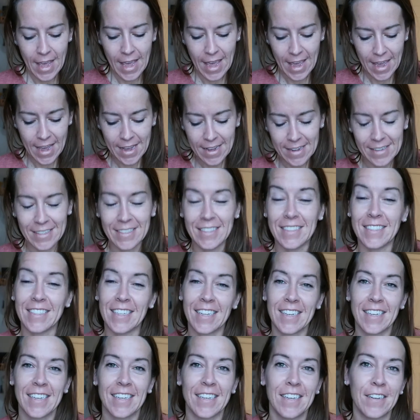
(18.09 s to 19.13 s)
And
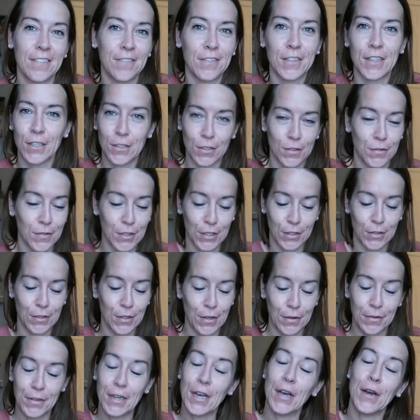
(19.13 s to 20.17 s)
for those of you who
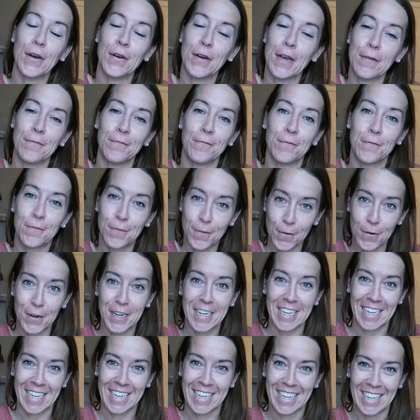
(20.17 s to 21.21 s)
don't know, I'm
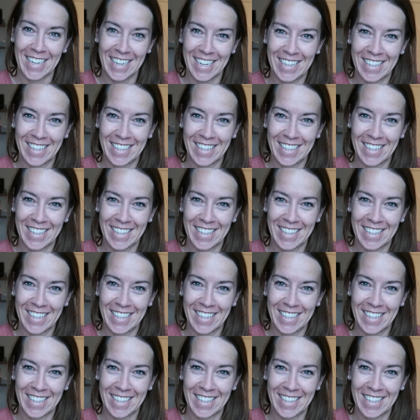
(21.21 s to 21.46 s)
40.